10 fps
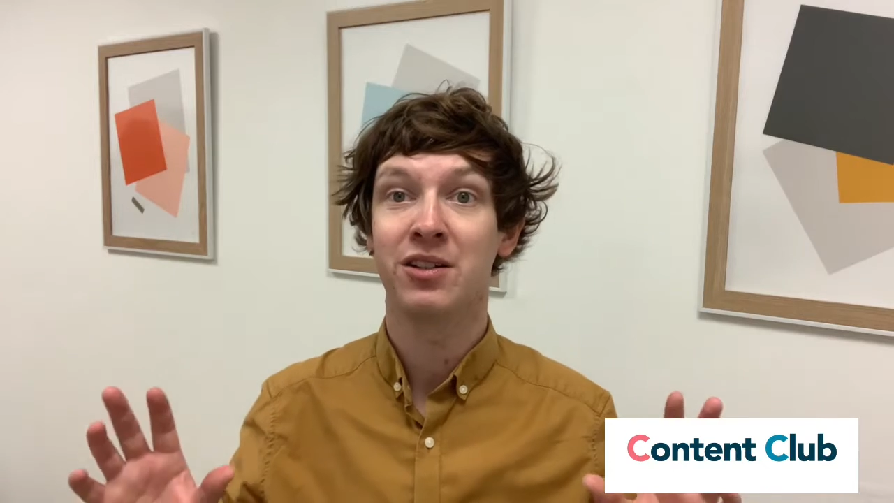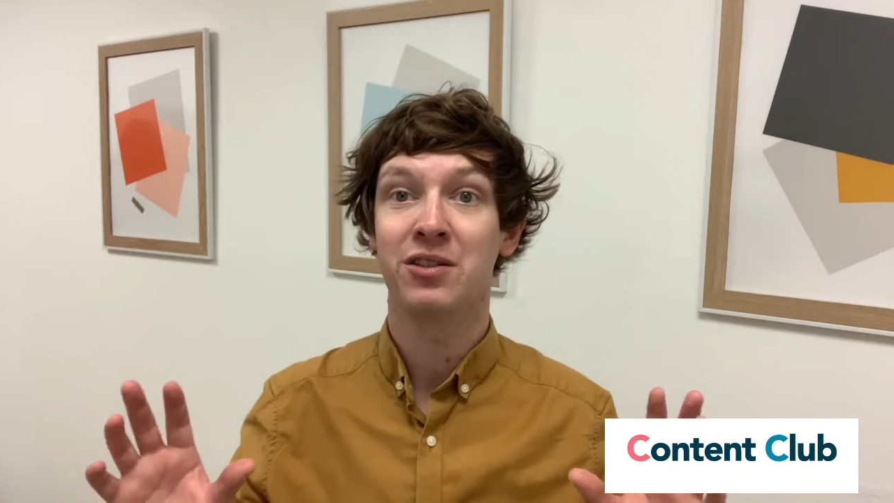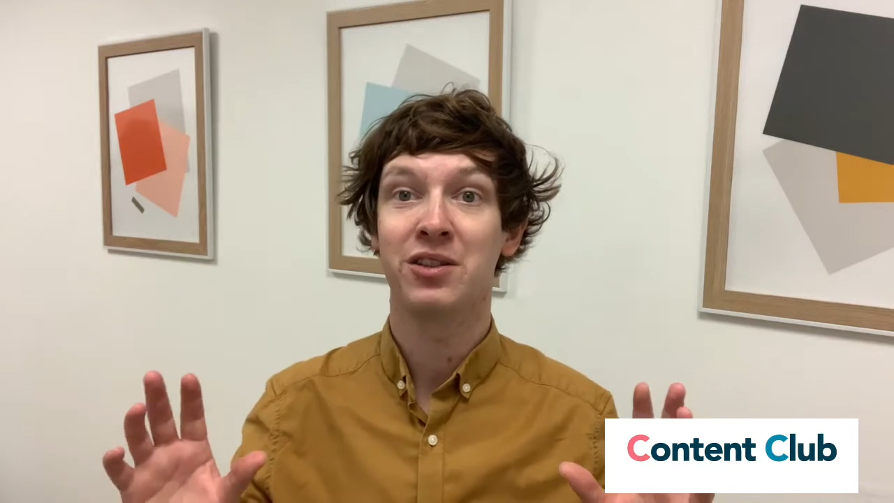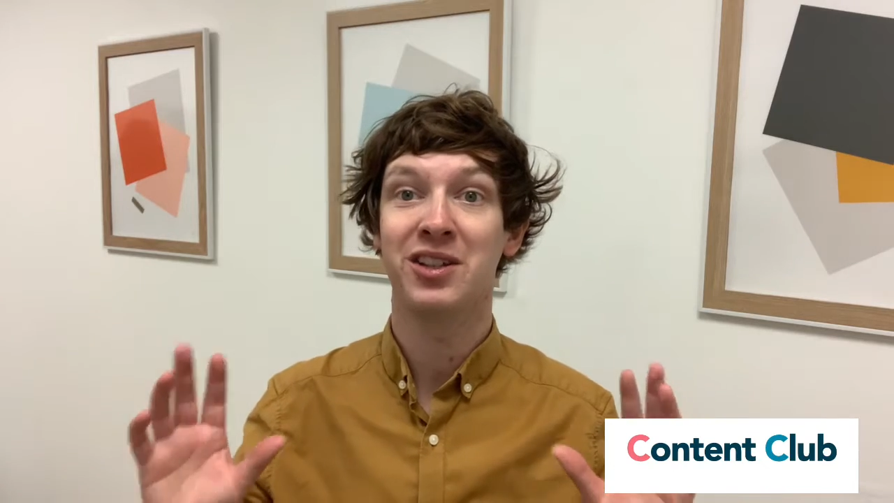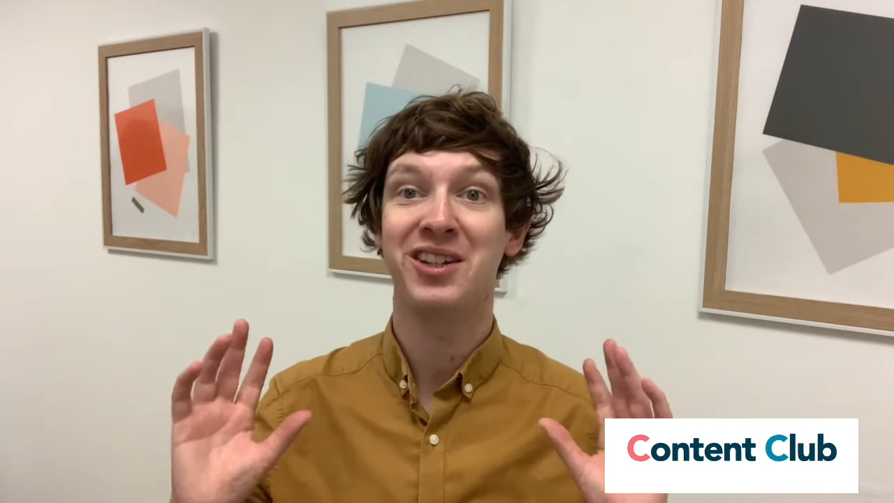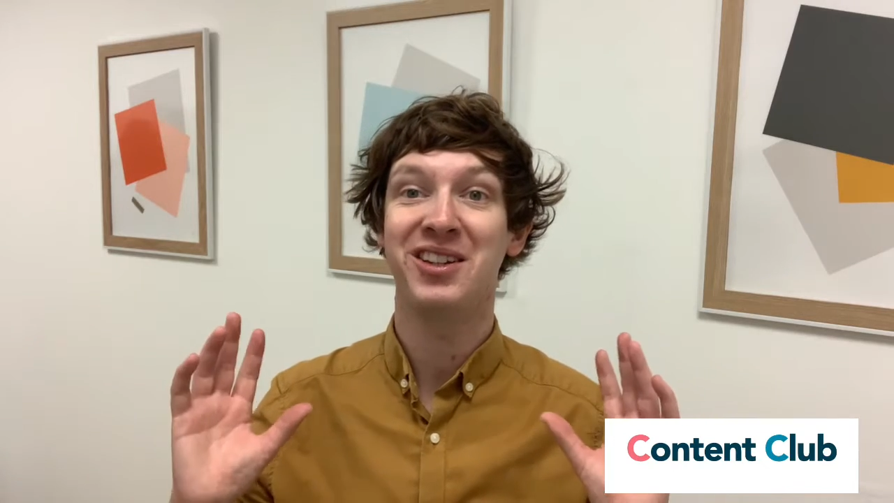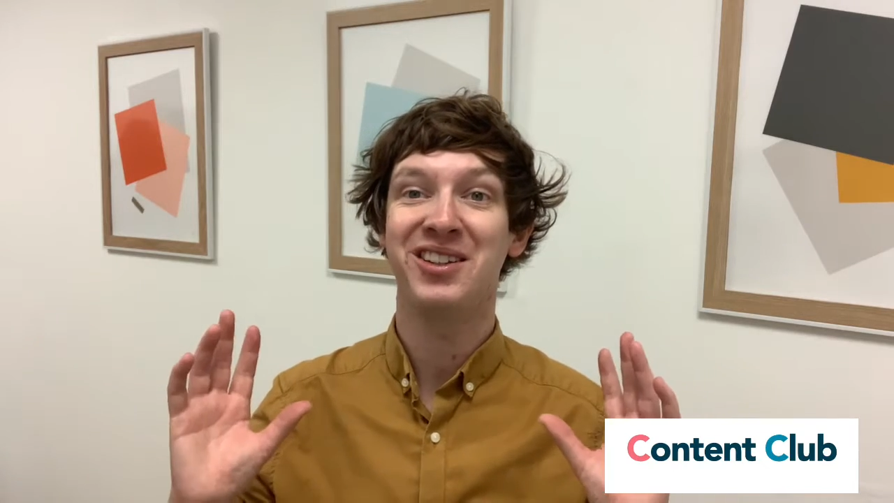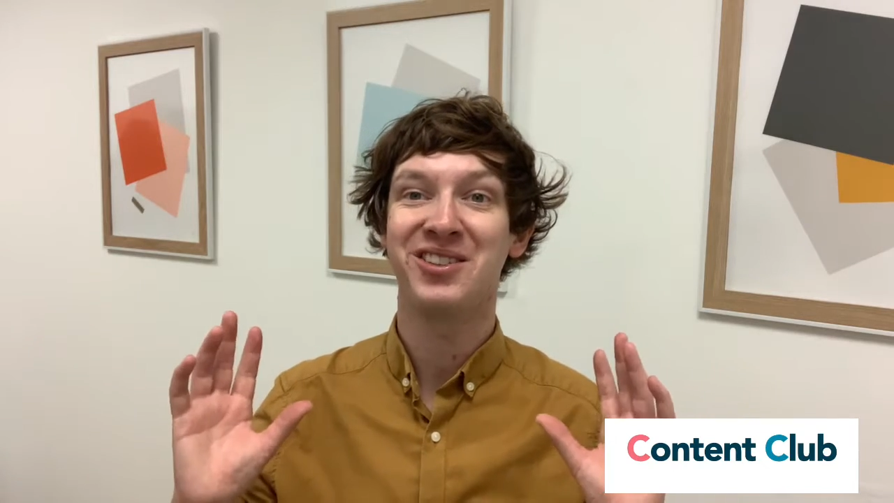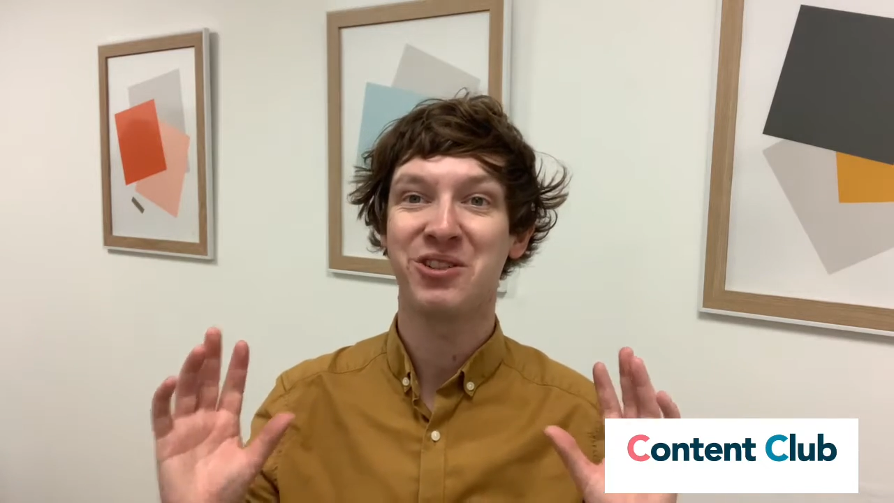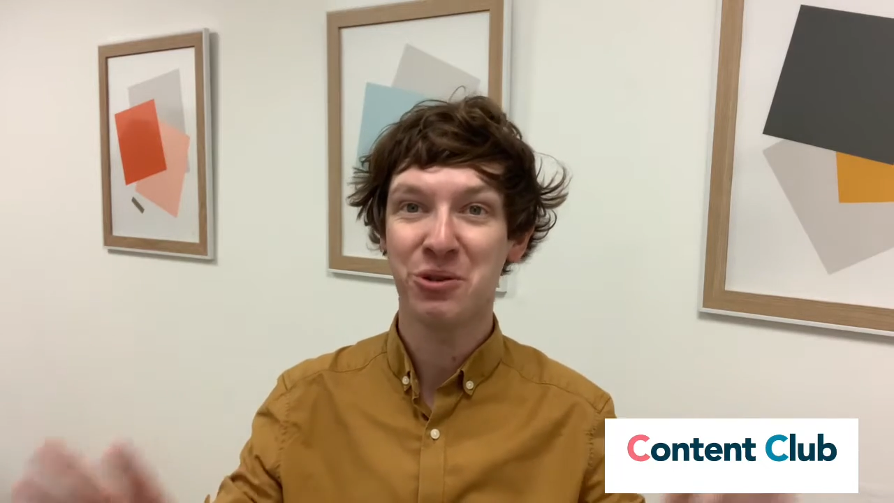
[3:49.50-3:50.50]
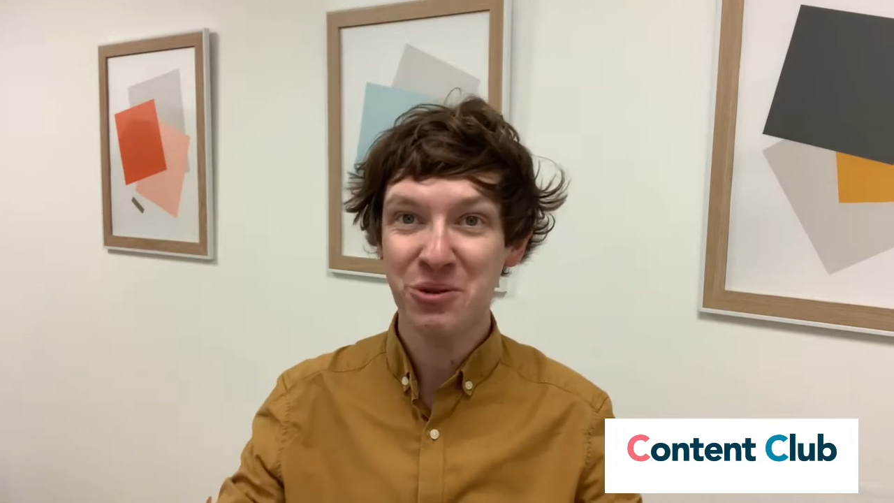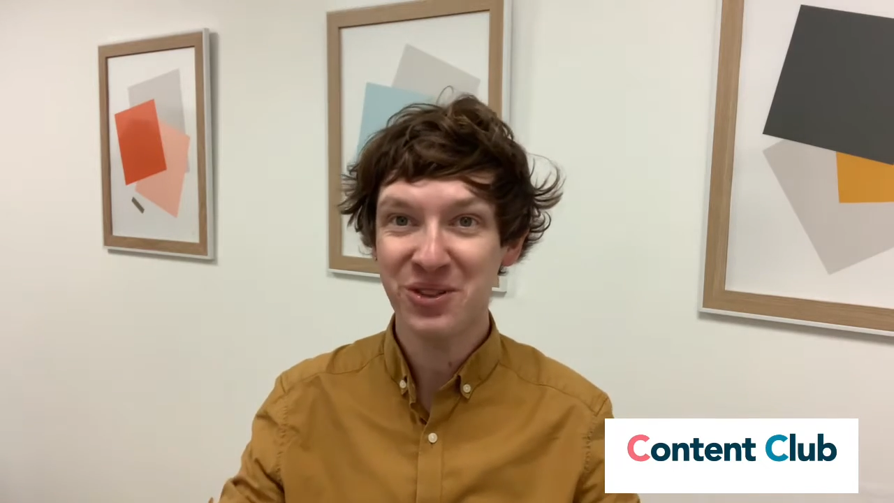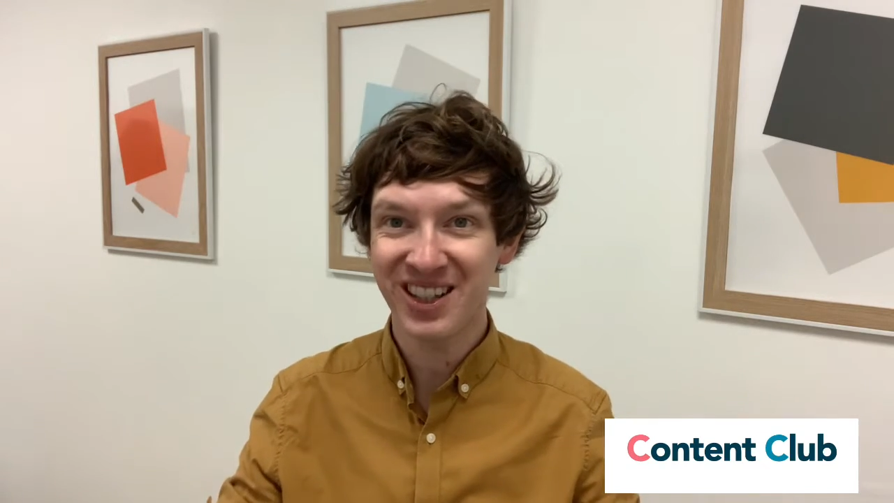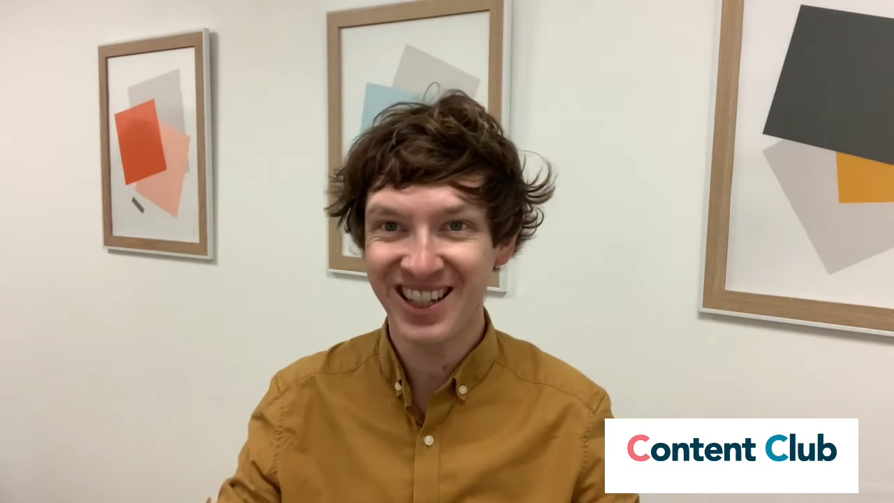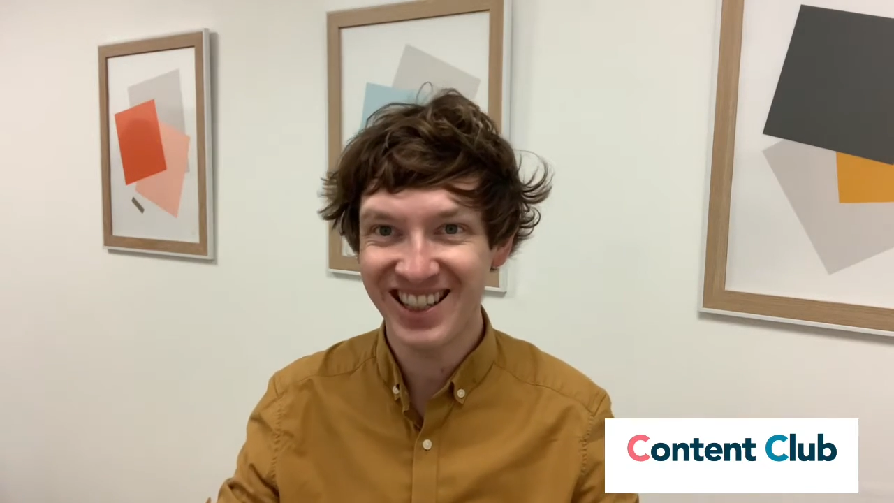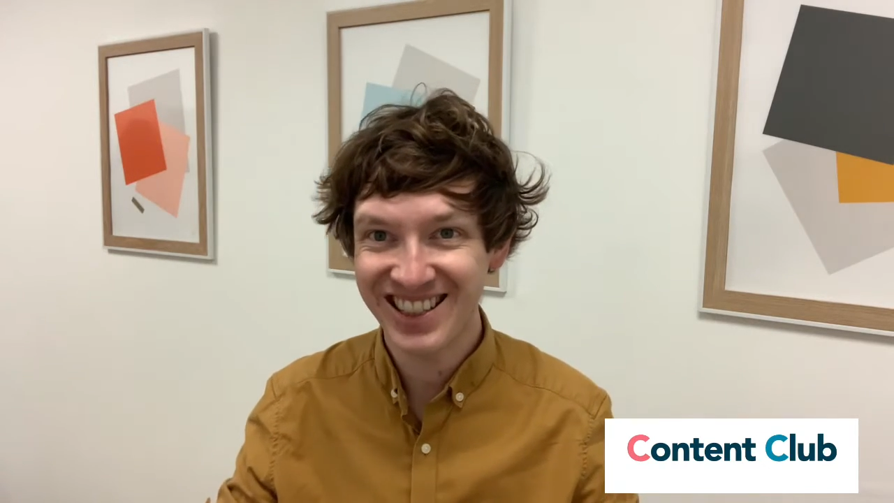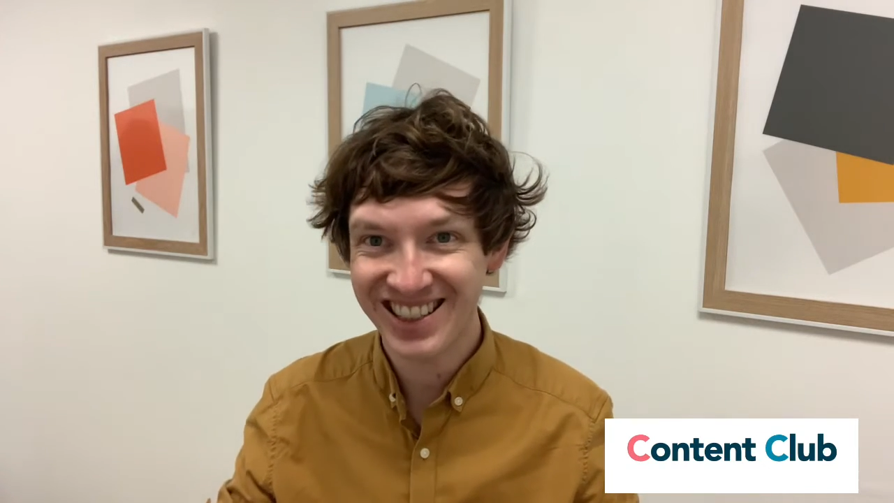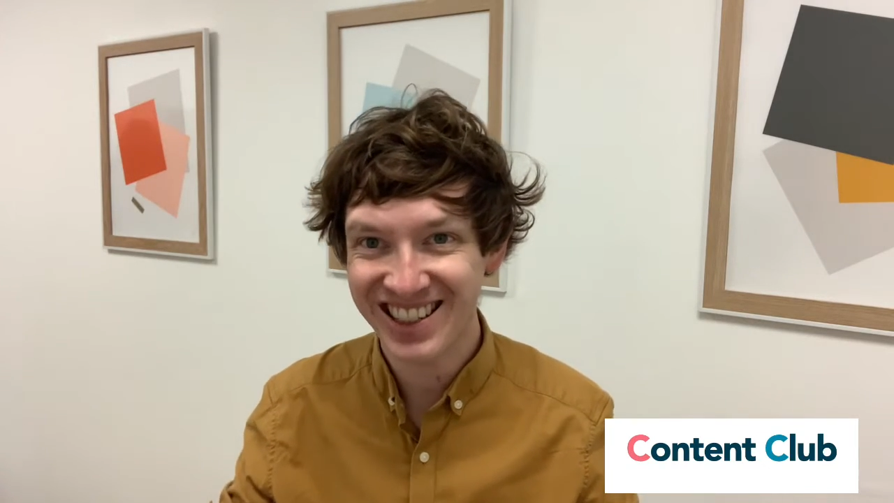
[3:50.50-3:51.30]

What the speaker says: The truth is